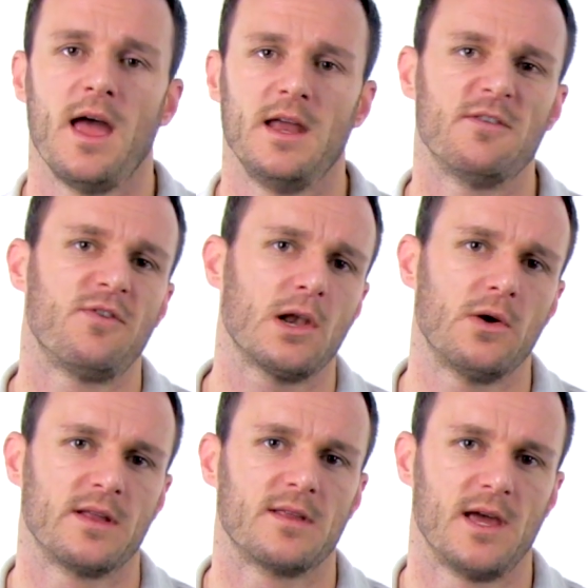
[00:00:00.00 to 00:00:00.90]
In the
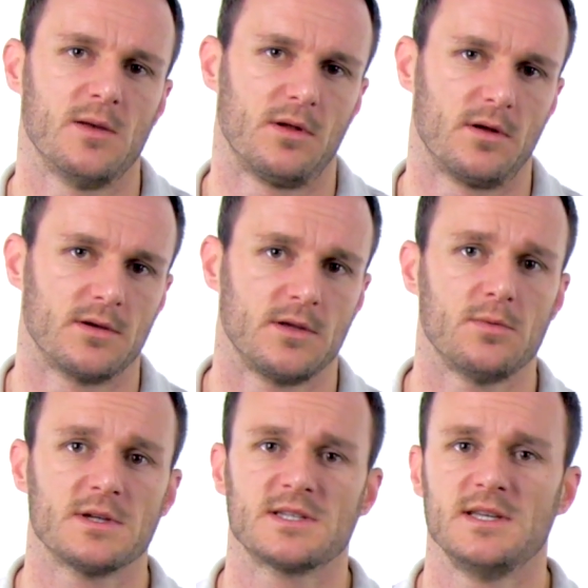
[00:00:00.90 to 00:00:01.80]
following table,
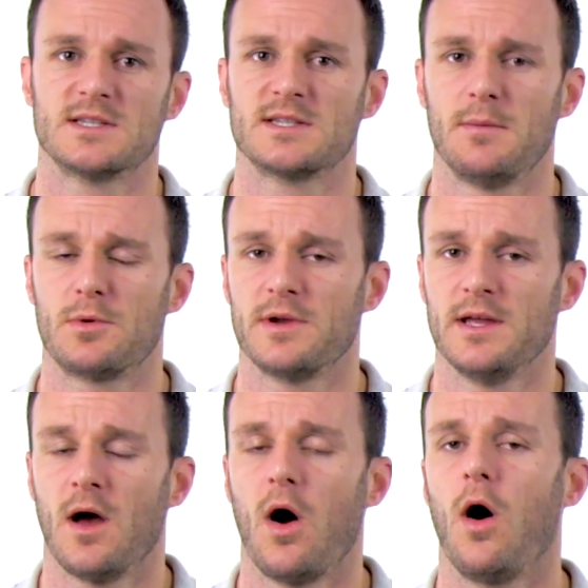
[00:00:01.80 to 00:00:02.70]
you will see a
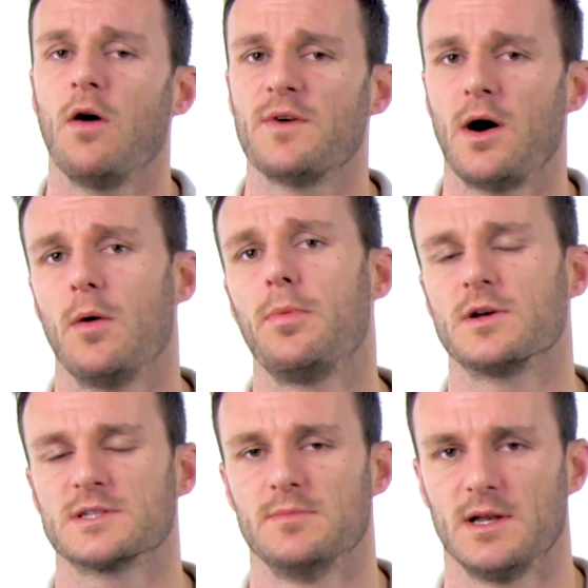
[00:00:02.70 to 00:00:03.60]
summary of our
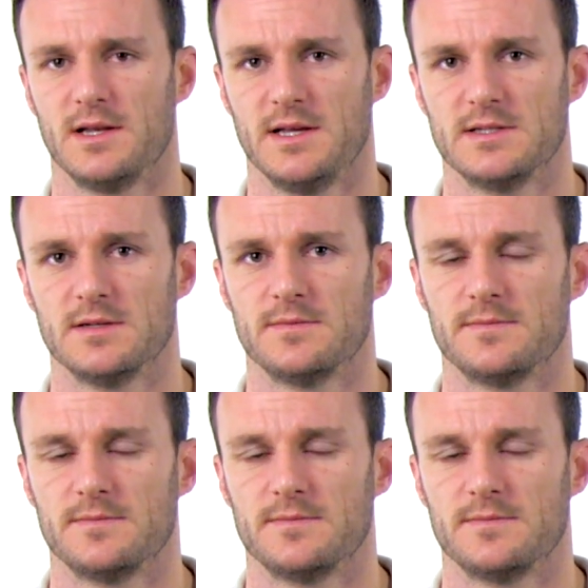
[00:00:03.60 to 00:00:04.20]
possibilities.